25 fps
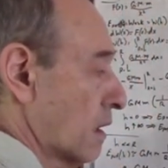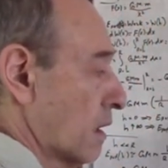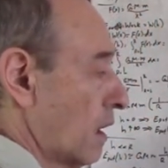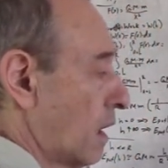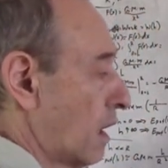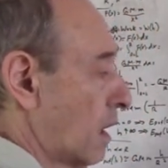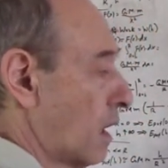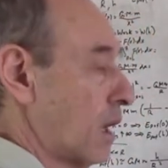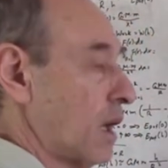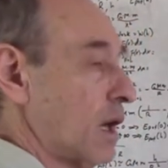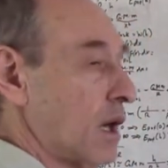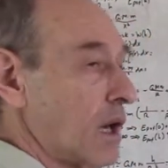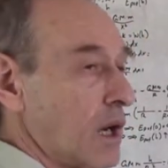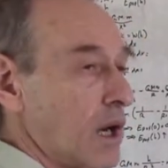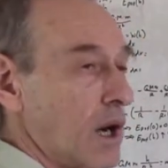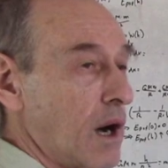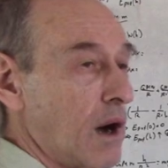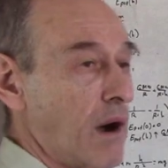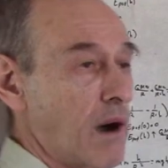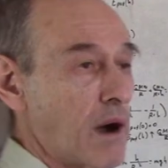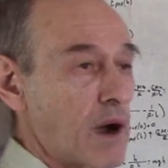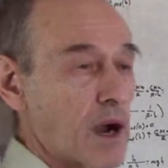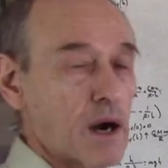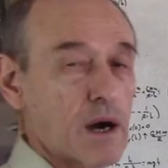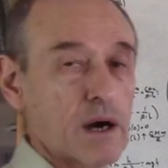uh,
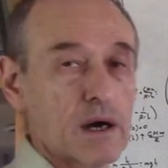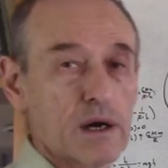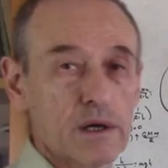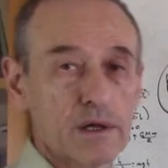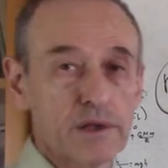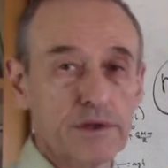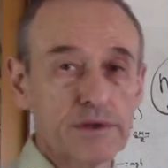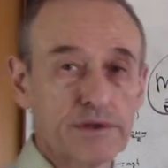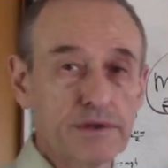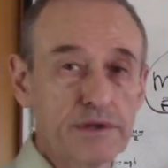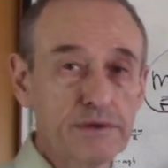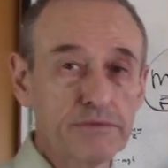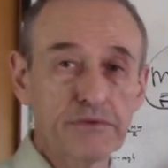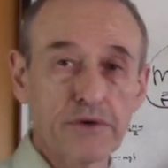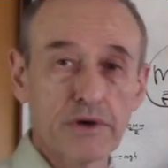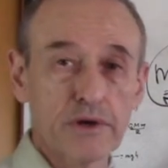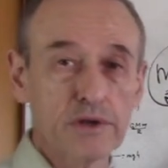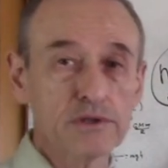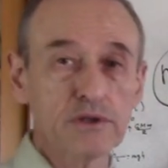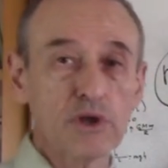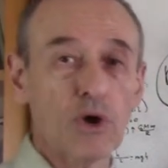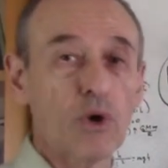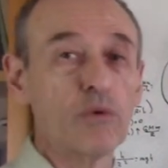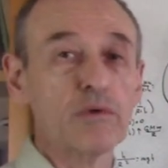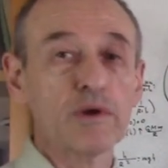are
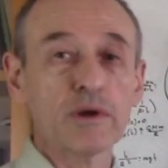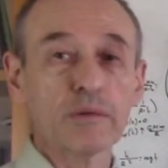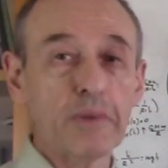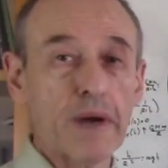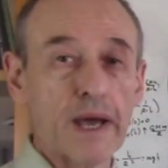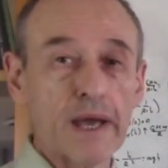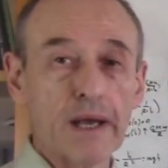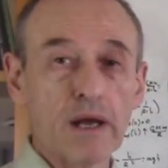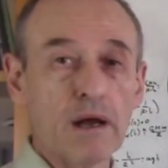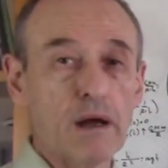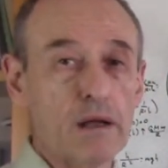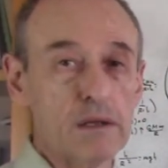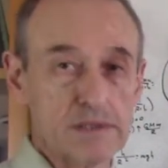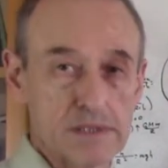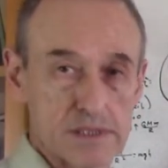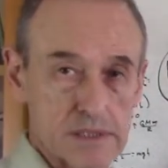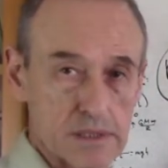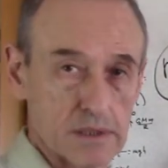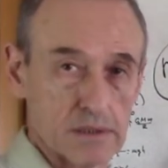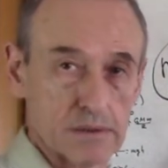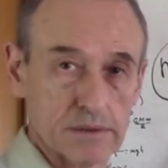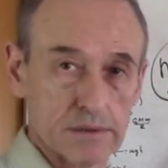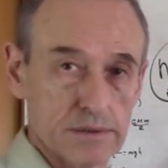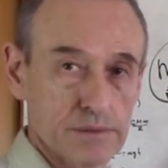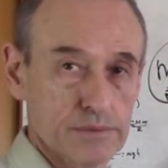different only by
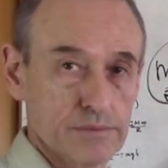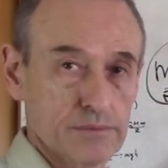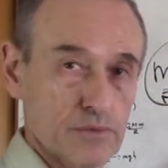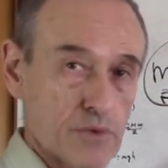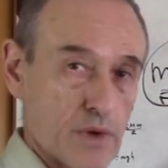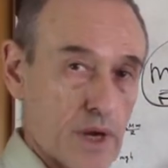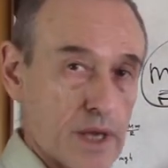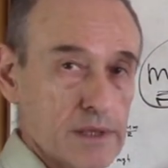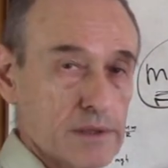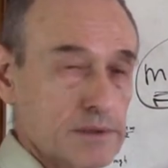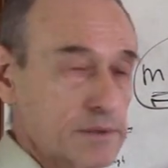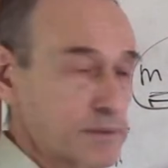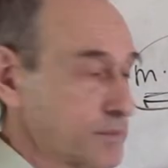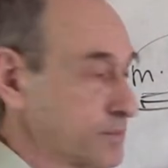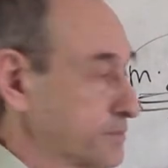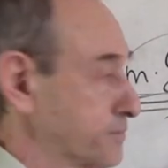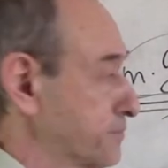constant, right?